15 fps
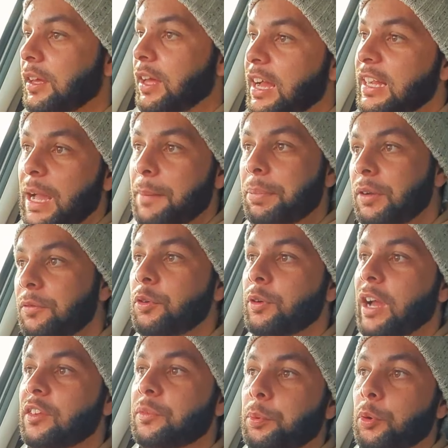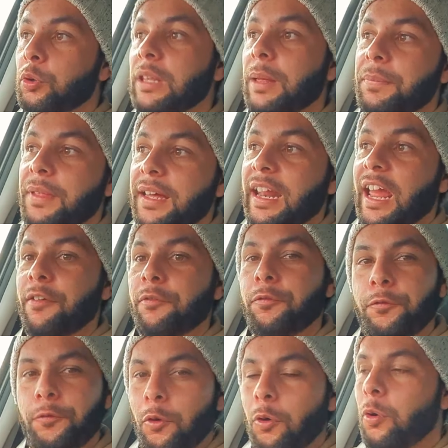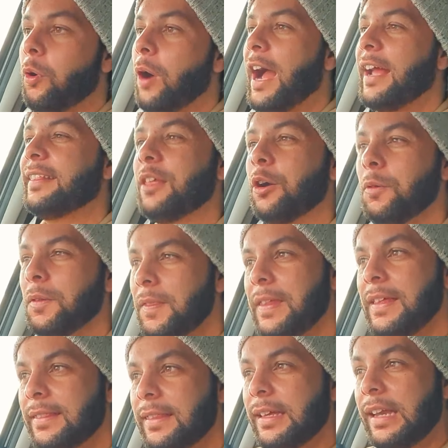a couple of you guys brought up the RAV4. I don't think the